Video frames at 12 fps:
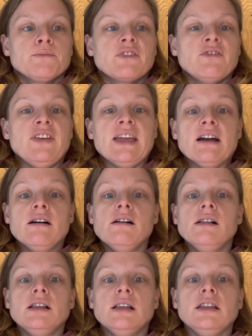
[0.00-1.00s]

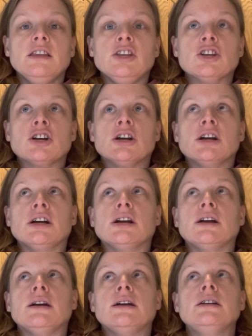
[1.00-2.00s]
Feel
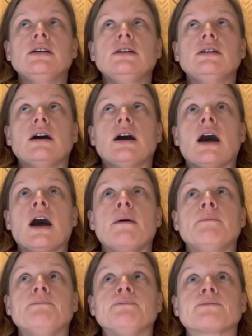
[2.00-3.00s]
your
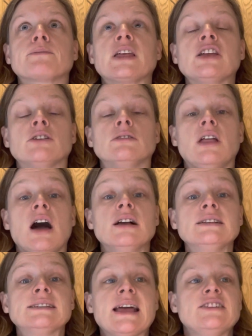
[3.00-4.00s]

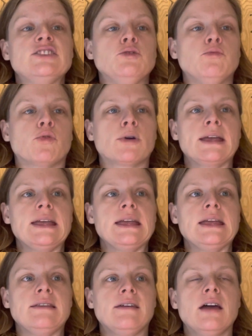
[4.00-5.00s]
lungs as you
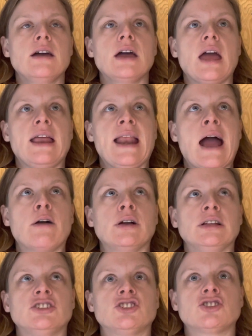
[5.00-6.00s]
breathe and how
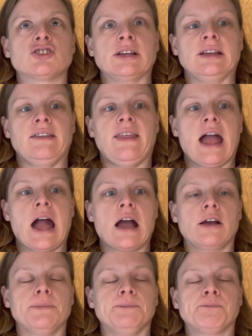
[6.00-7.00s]
constricted they are.